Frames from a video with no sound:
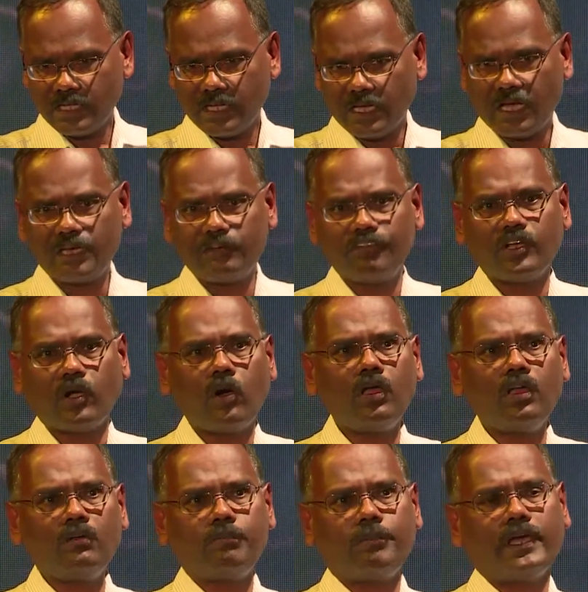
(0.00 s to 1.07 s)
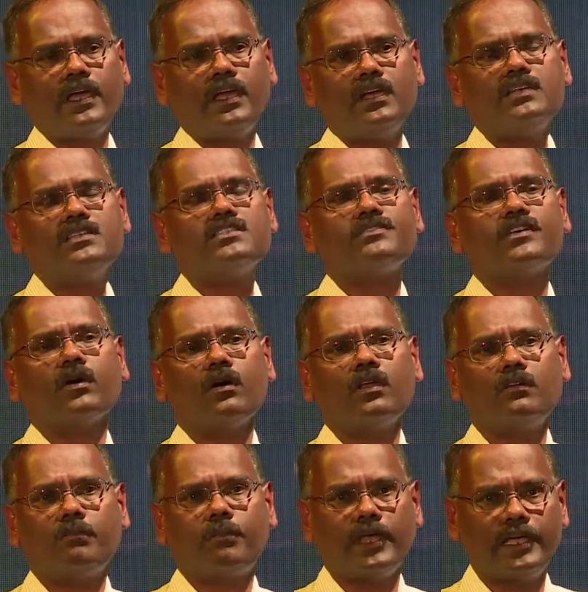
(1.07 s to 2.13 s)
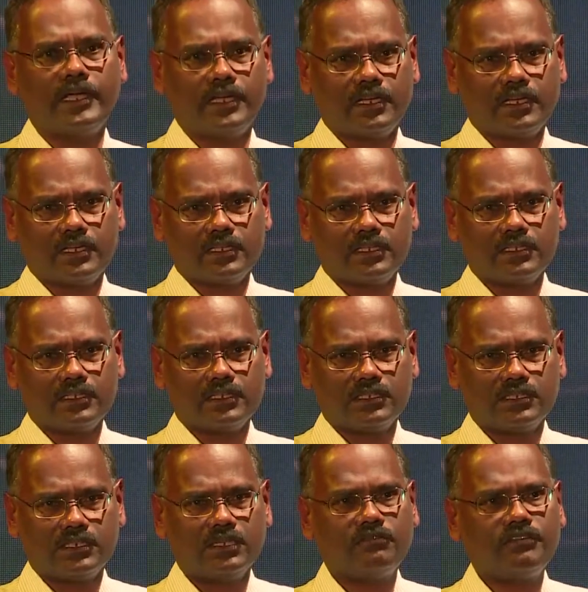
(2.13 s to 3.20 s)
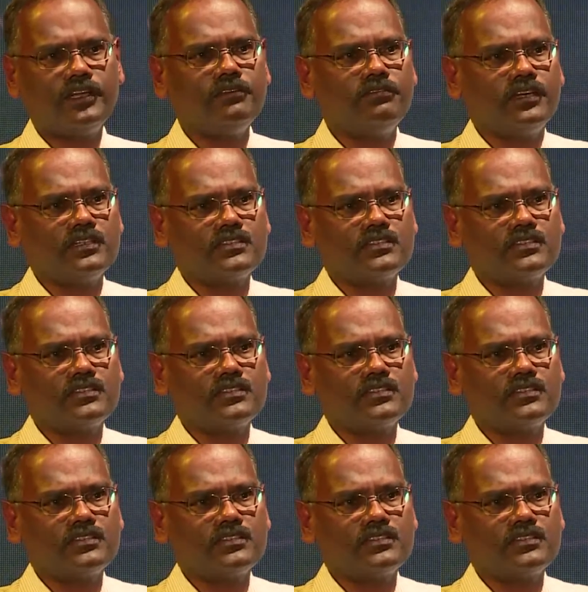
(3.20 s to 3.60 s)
And we all play a very, very